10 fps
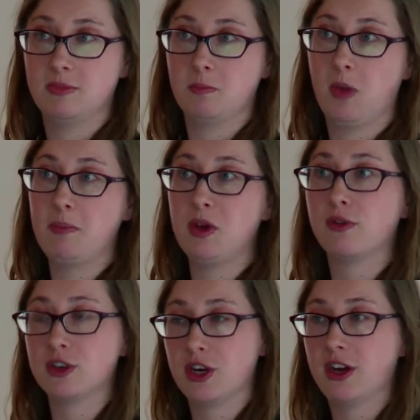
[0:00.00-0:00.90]
might be
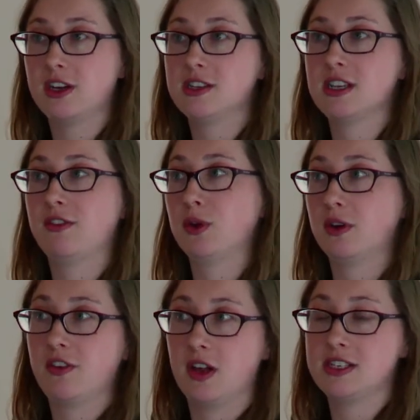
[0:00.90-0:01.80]
overturned if you're
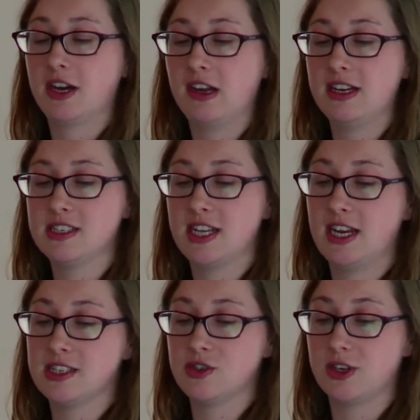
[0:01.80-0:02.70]
involuntarily
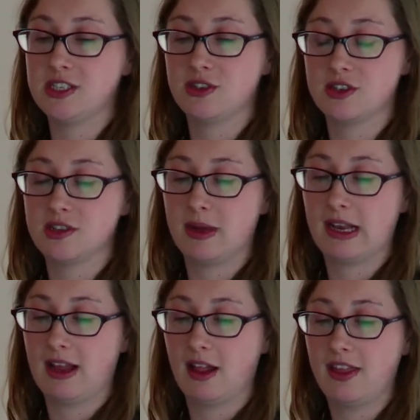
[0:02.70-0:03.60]
detained and treated under the
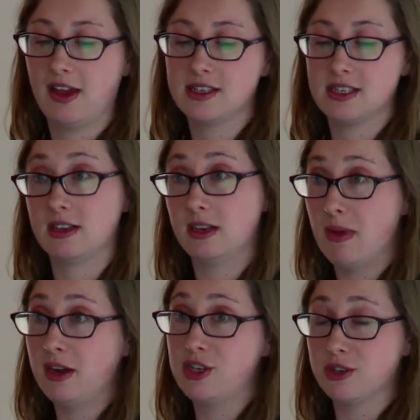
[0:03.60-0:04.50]
Mental Health Act. And in
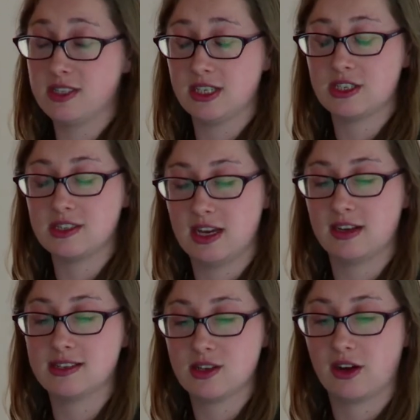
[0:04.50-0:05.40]
many jurisdictions, that
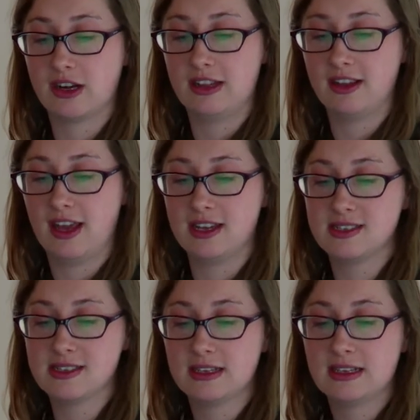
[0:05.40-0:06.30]
is currently the case.